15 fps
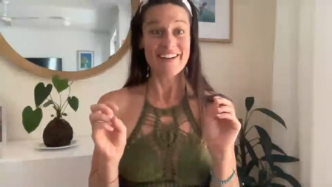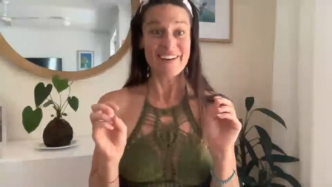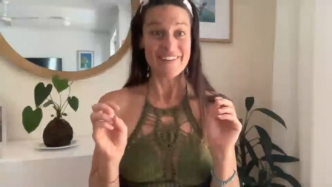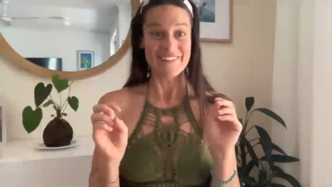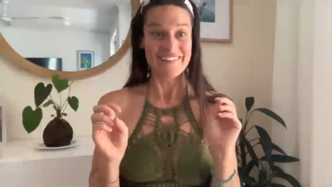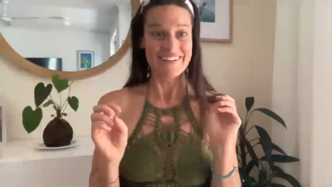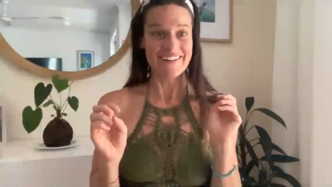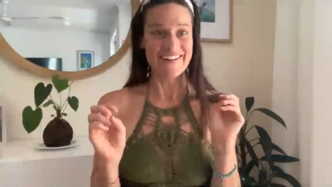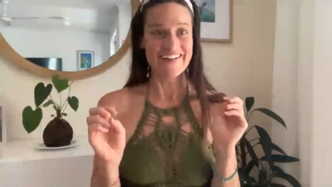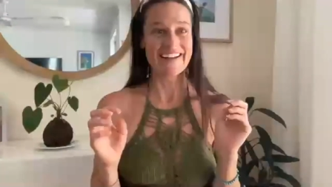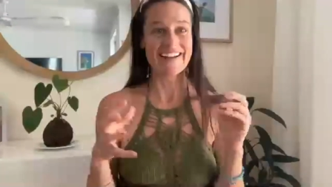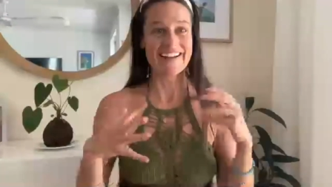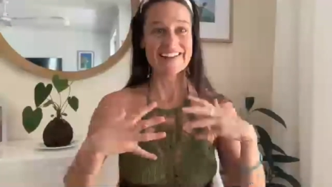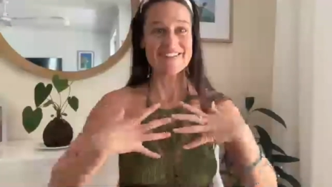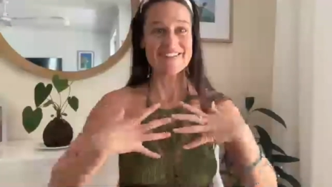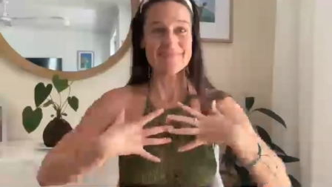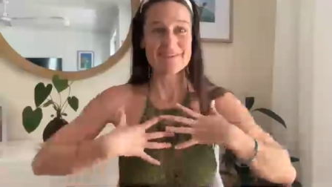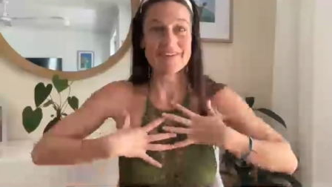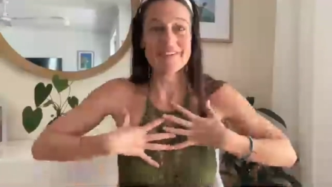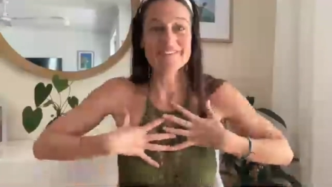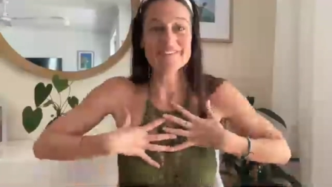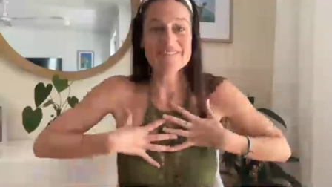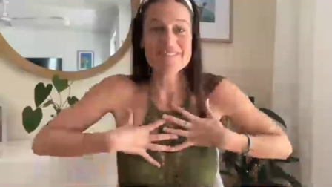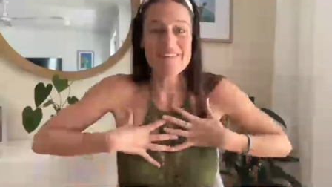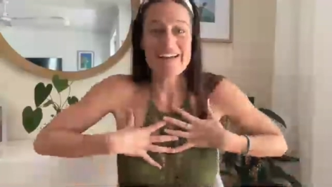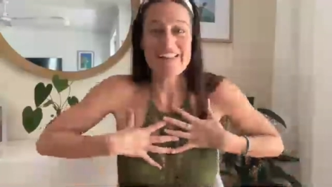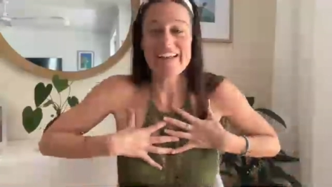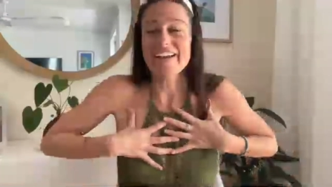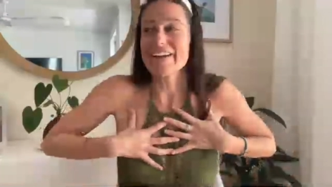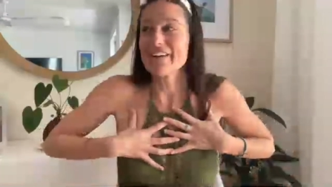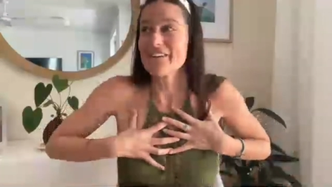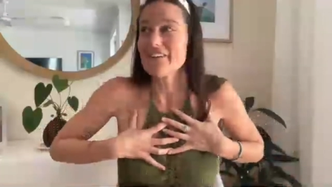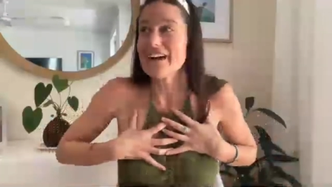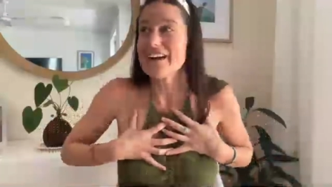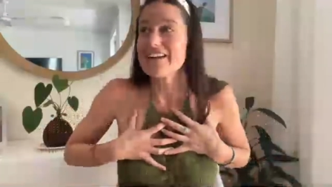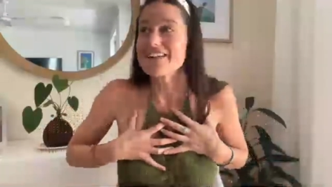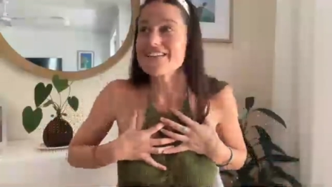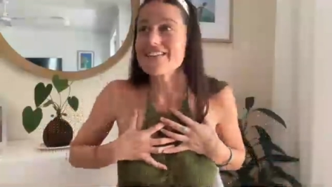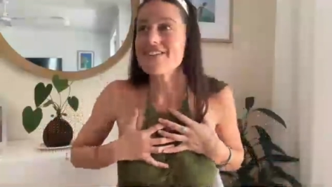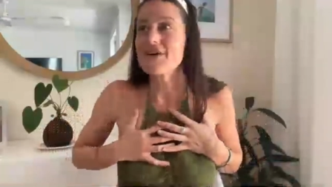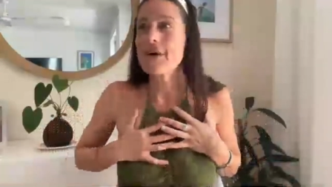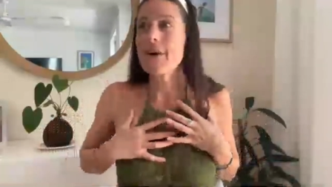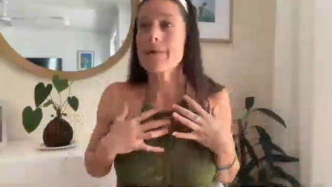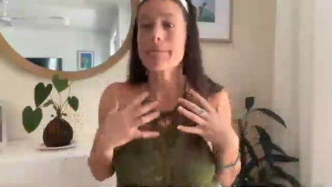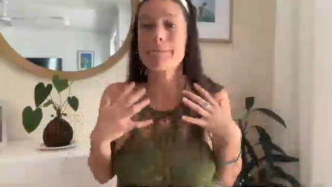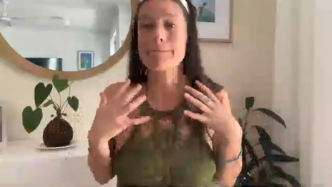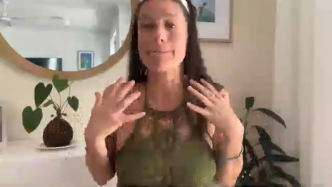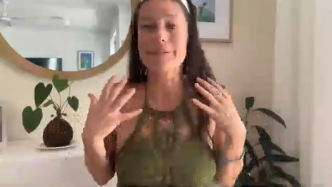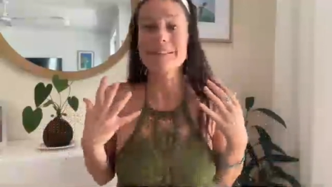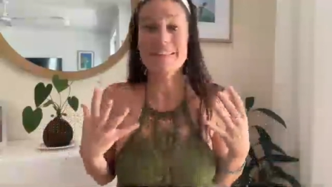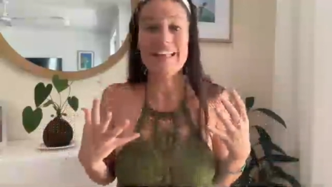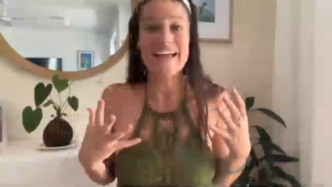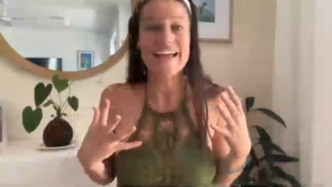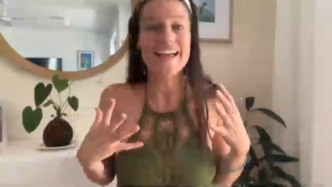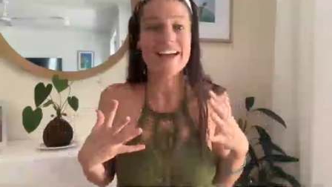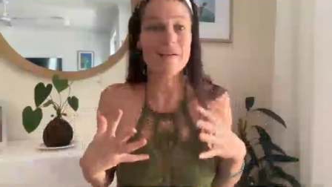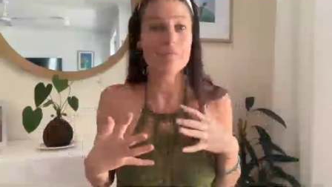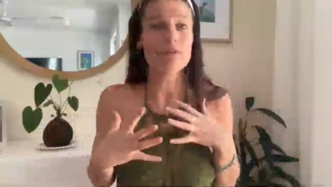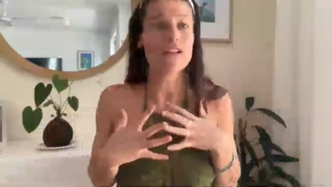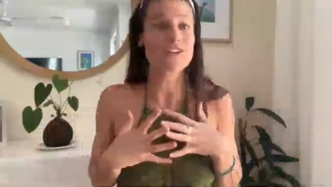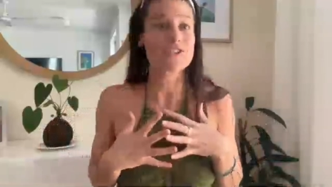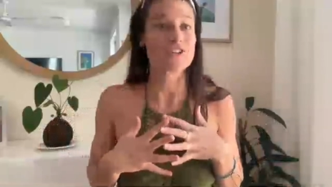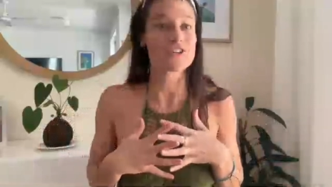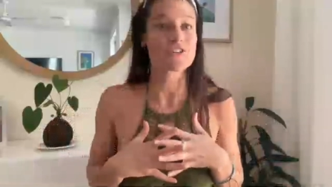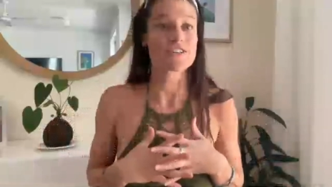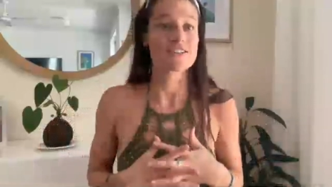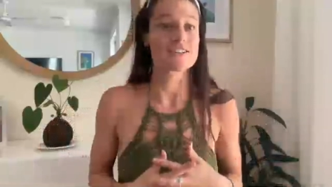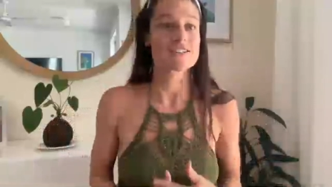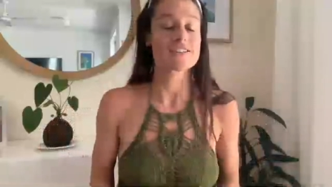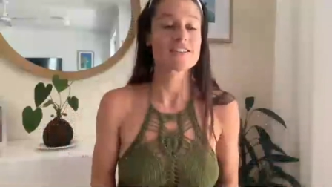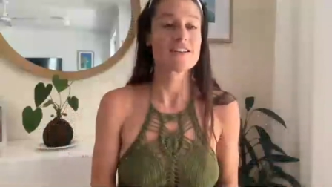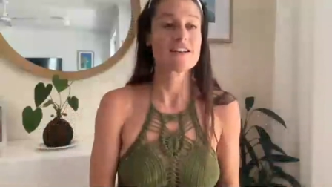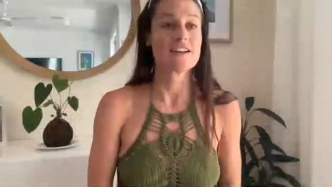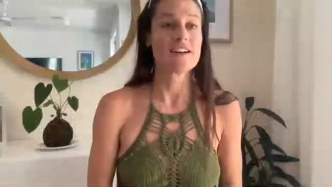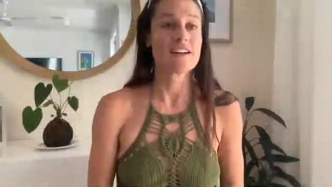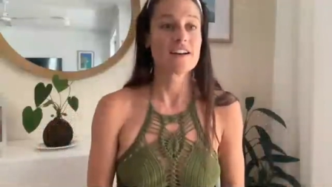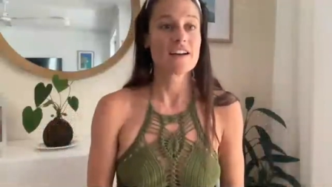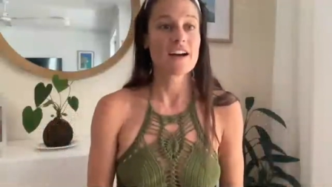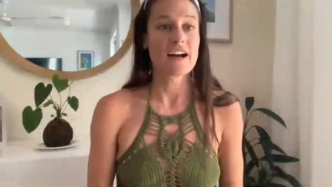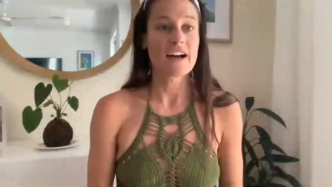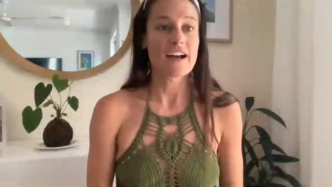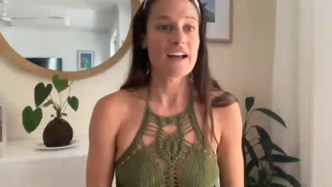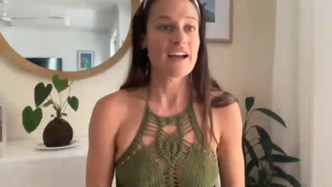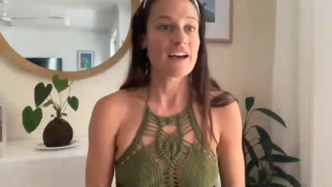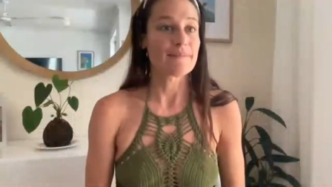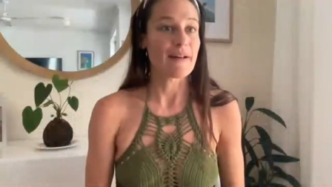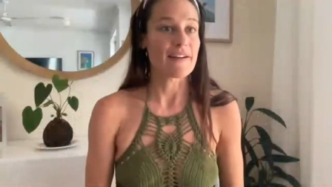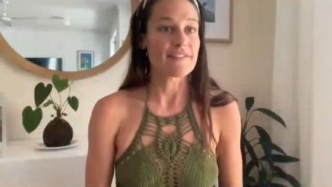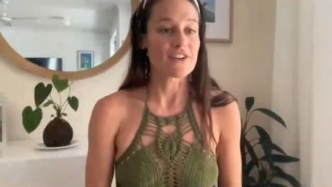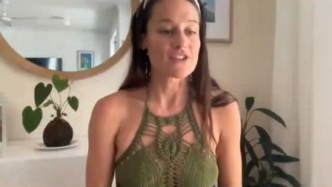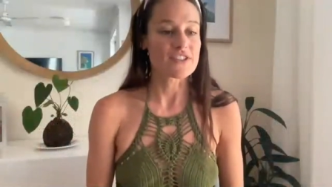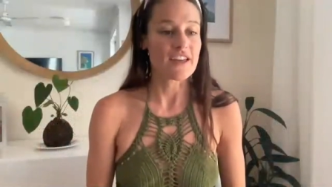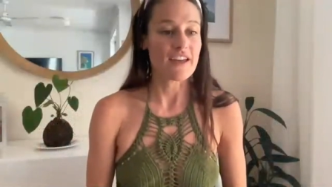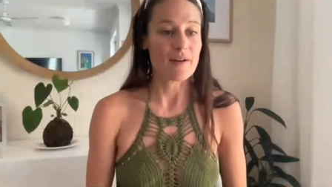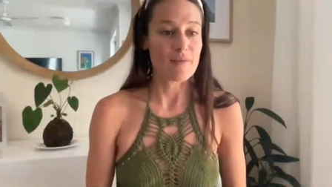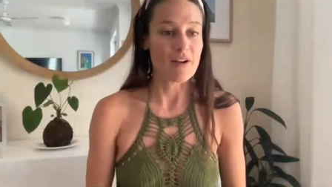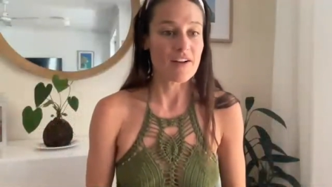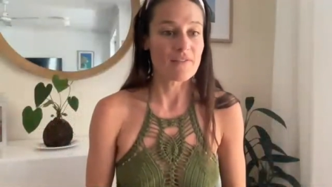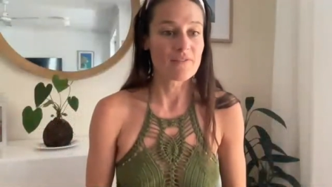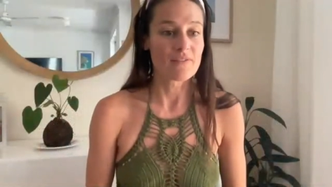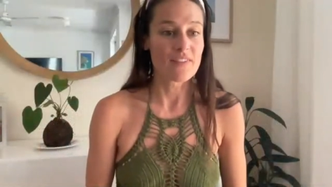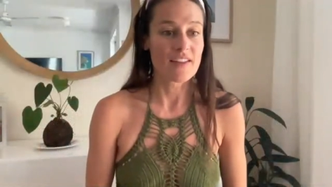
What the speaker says: No, it has been my like greatest play and pleasure since I had my first camera.